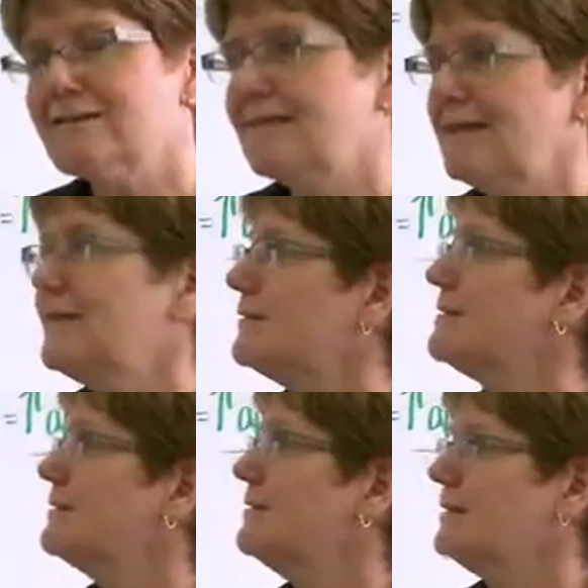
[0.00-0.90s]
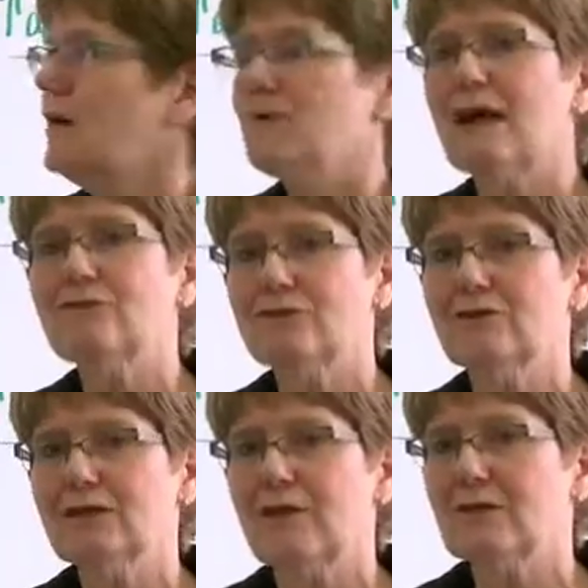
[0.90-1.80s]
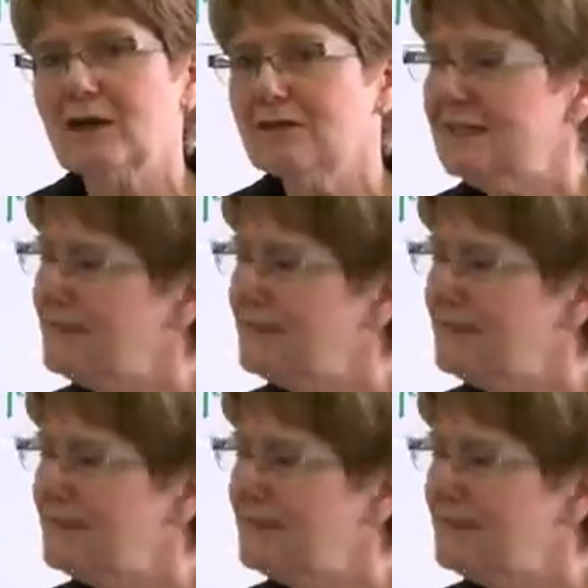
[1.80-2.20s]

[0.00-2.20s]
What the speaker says: things that we have to look at. But